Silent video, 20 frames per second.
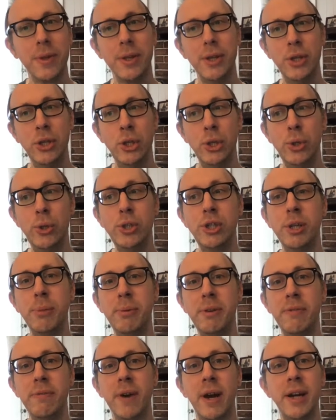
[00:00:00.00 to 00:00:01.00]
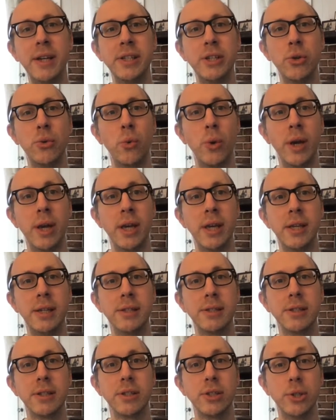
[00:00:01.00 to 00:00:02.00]
You should be finding
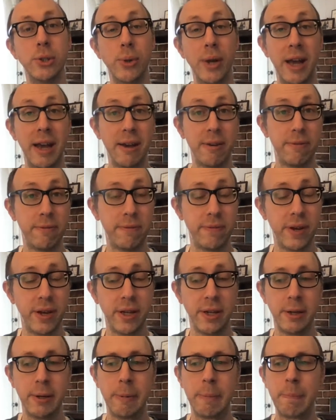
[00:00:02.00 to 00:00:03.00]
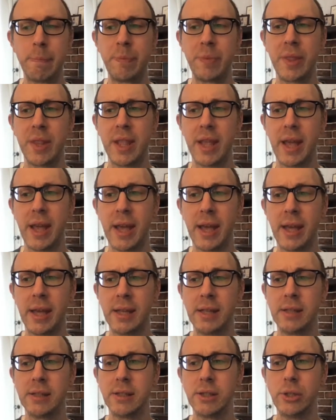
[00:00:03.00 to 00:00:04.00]
ways to have fun,
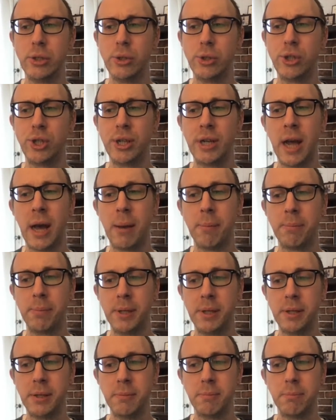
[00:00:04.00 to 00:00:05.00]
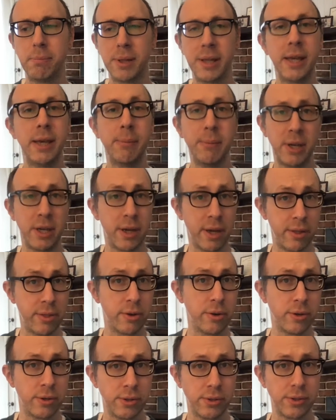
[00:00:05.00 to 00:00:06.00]
and you should not be blaming
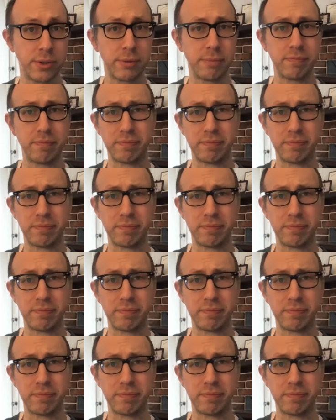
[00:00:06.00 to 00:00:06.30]
others